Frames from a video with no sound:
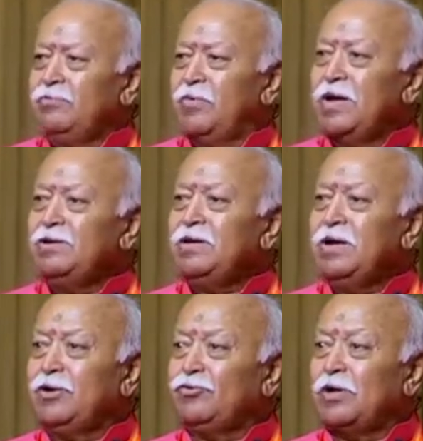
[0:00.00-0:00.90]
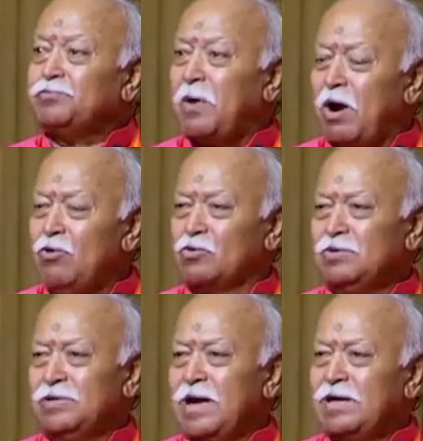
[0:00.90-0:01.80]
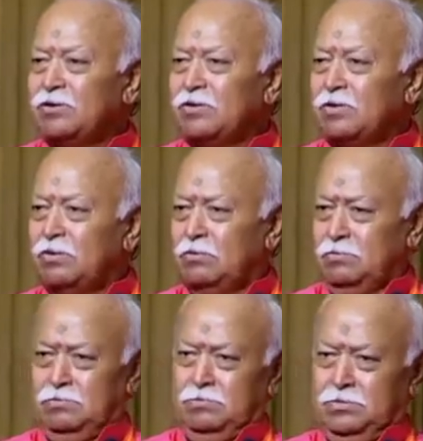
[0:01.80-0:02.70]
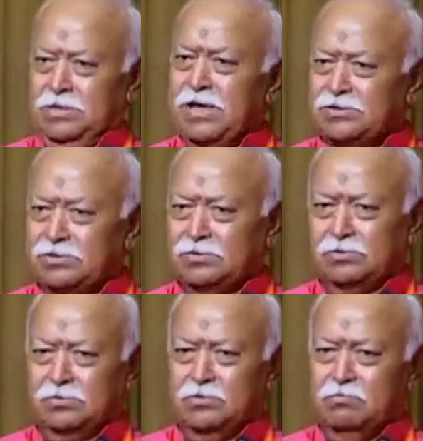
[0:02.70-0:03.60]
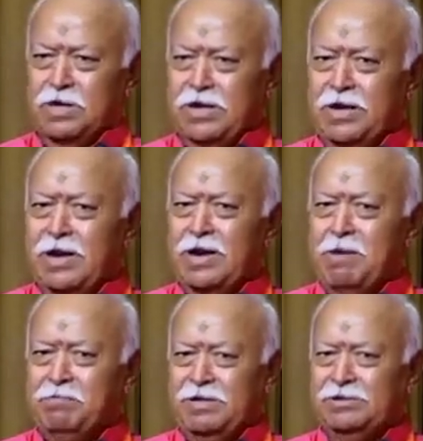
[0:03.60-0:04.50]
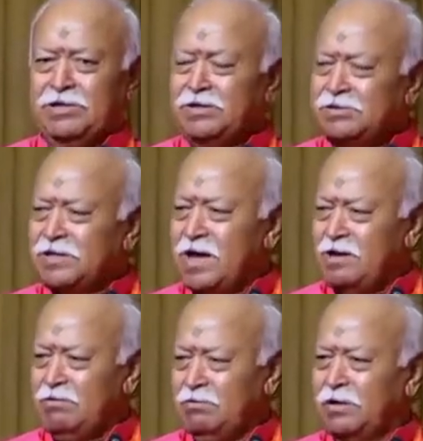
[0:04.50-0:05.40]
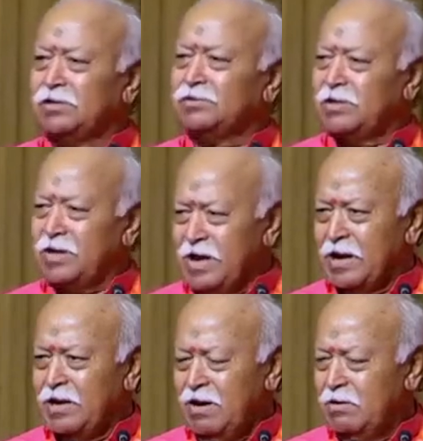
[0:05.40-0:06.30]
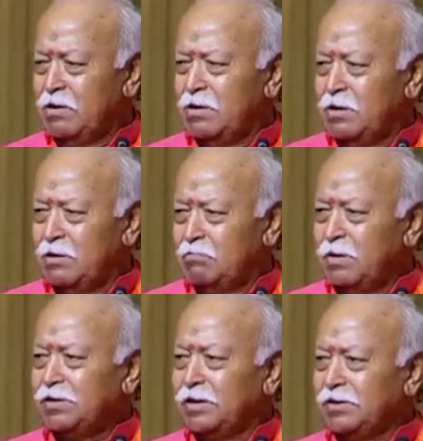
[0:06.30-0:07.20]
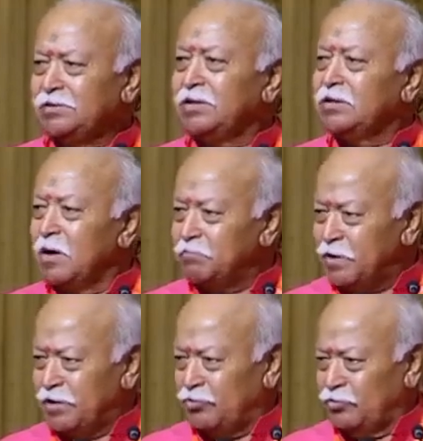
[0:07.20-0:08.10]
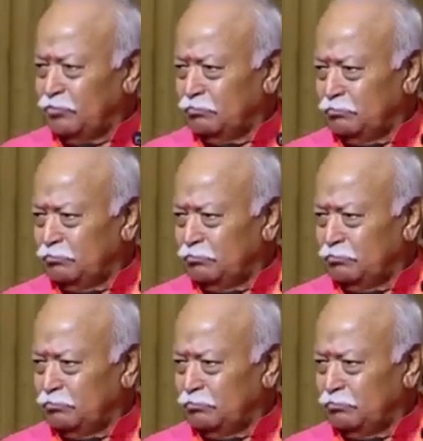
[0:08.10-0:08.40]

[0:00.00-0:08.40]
And when it was found that, yes, material happiness is there, it is real, but it is incomplete.